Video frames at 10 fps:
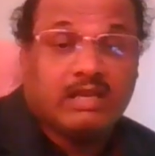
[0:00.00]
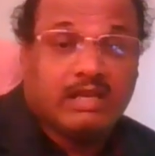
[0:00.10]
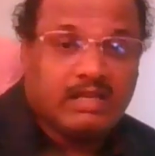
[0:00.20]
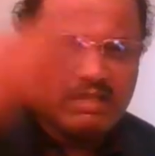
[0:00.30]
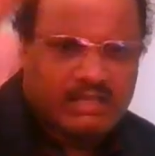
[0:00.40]

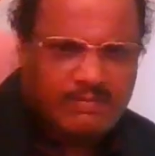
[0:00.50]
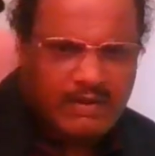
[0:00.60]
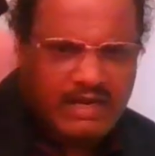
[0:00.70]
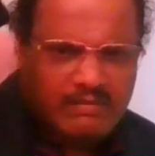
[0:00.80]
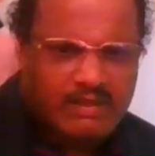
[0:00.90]
in this
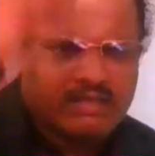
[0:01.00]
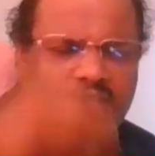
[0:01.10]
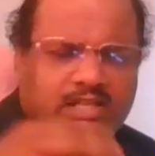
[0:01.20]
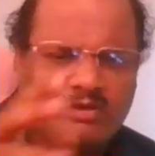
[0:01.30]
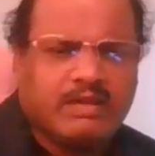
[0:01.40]
brain basically,
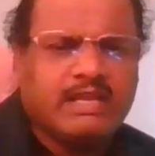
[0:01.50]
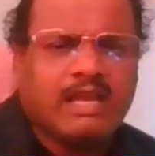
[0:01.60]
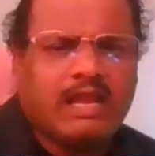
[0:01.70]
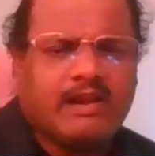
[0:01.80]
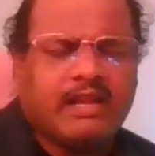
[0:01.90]
as here
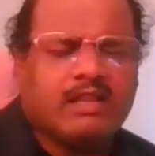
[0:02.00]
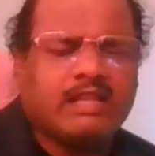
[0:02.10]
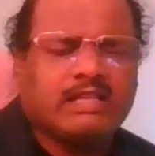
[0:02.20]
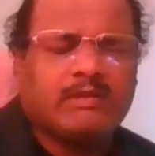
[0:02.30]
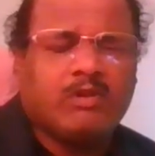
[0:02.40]
I have taken the
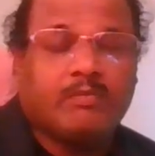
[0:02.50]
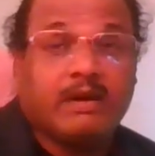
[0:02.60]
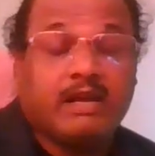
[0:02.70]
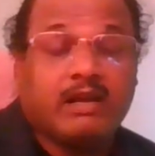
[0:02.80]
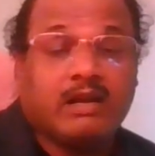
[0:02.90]
example of
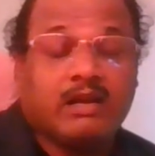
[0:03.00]
brain.